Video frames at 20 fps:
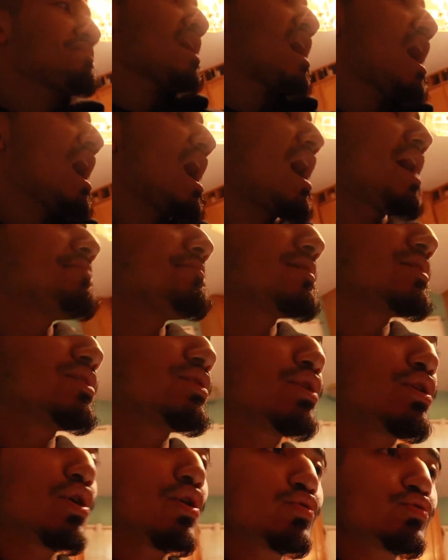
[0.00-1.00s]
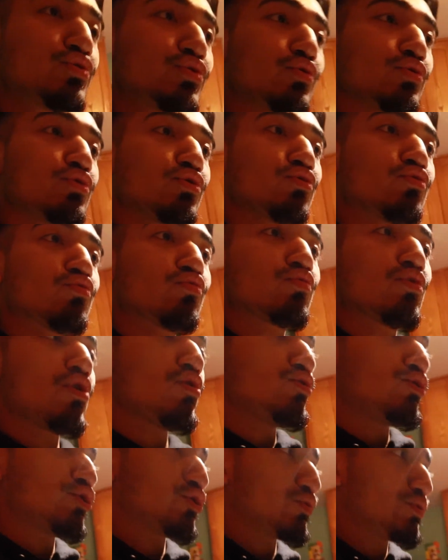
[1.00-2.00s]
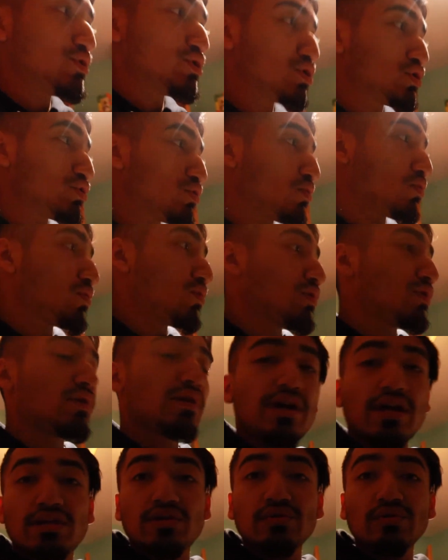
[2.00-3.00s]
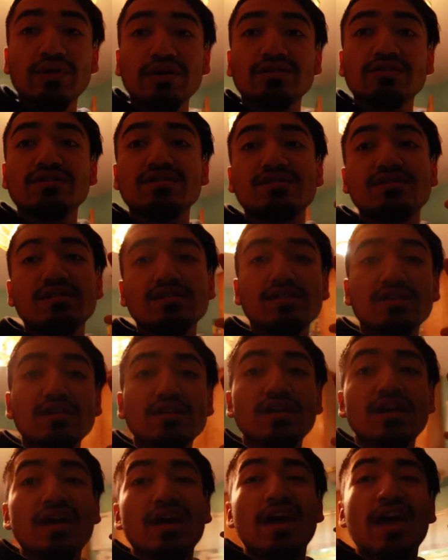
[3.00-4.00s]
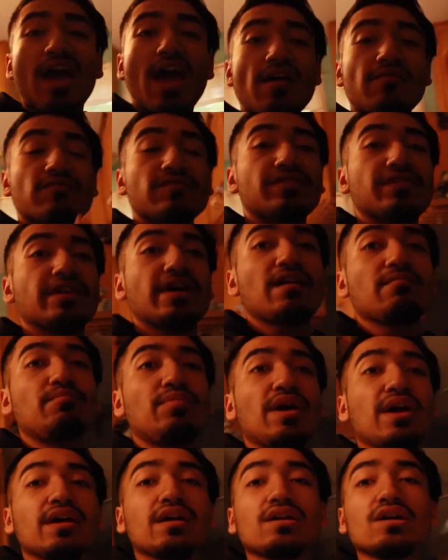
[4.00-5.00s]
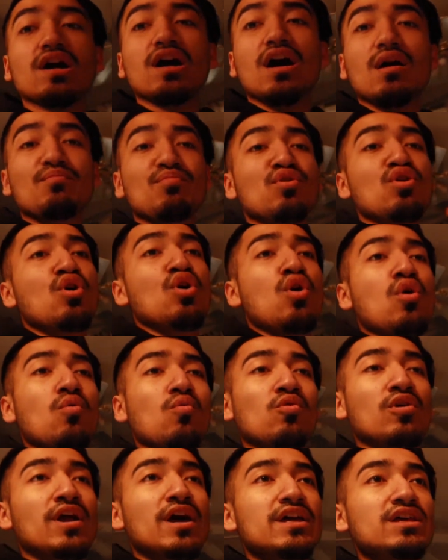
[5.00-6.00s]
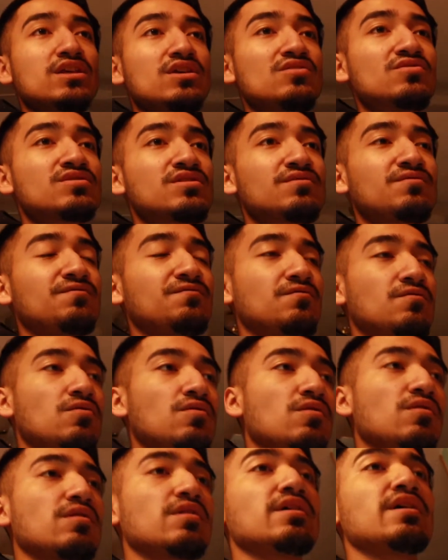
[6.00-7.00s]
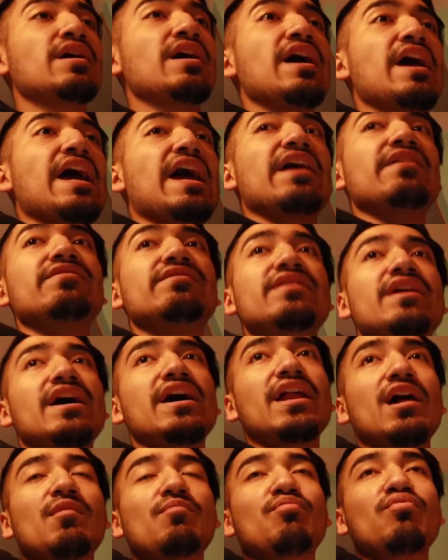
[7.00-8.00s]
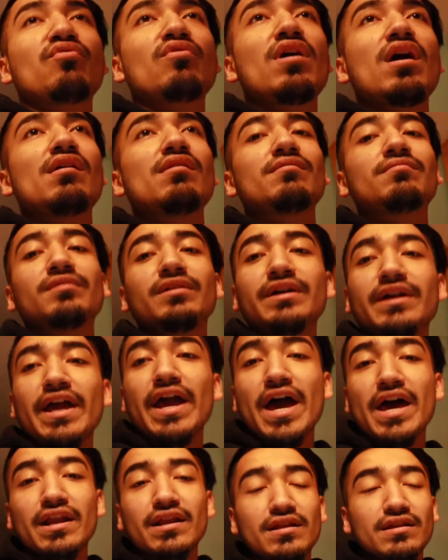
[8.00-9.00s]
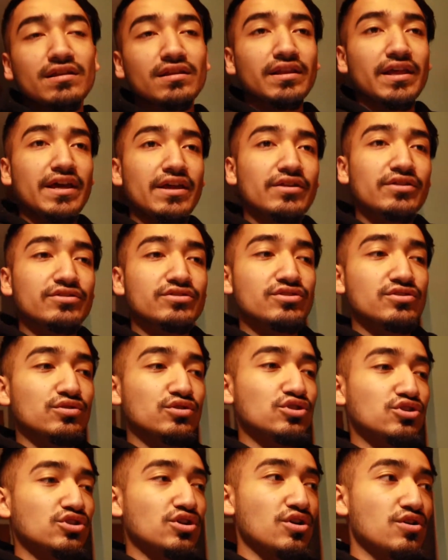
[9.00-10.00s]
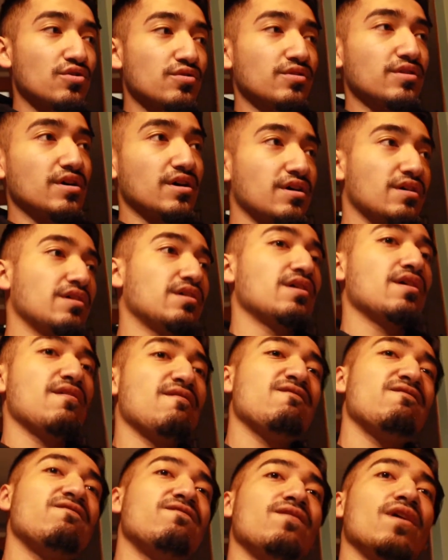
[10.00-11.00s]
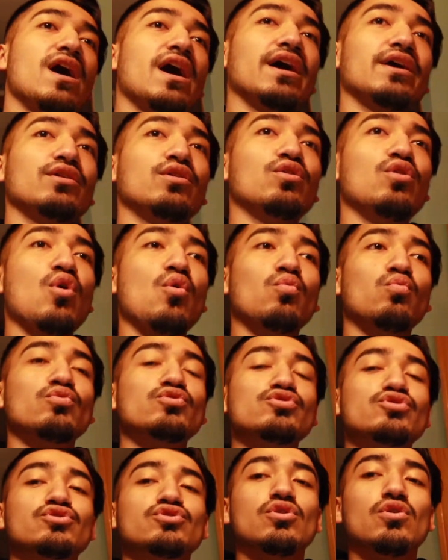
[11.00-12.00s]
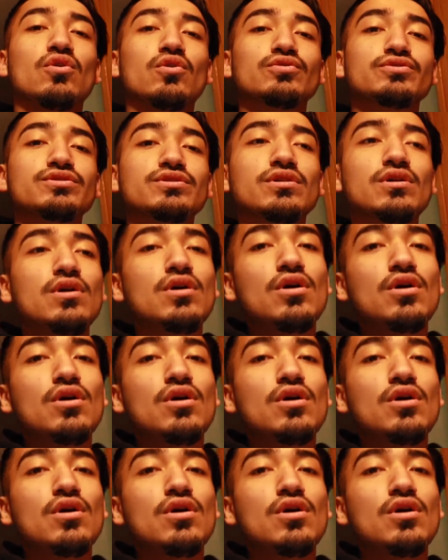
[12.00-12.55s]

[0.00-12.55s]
I'm gonna go to the grocery store and you'll get to see everything I pick up, what I use it for, and then I'll probably edit it later to show the final result.